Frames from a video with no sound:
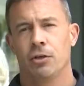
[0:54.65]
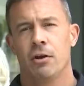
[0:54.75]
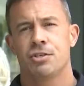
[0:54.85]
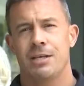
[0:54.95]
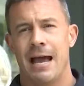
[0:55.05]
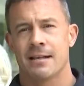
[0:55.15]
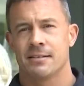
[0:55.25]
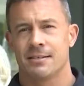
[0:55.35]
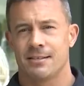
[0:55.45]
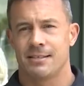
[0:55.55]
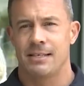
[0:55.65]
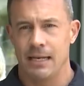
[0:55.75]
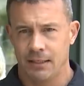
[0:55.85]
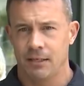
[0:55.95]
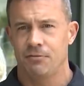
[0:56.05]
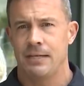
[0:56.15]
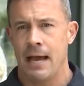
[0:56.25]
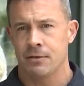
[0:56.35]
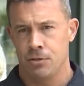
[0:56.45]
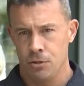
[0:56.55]
you'll notice she has a distinctive
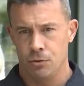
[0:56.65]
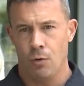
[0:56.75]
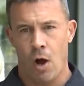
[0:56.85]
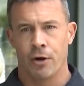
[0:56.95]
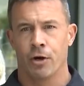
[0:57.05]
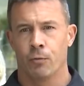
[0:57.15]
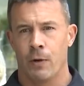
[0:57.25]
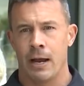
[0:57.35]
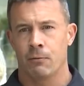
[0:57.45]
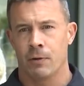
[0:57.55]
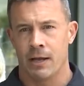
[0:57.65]
tattoo on her right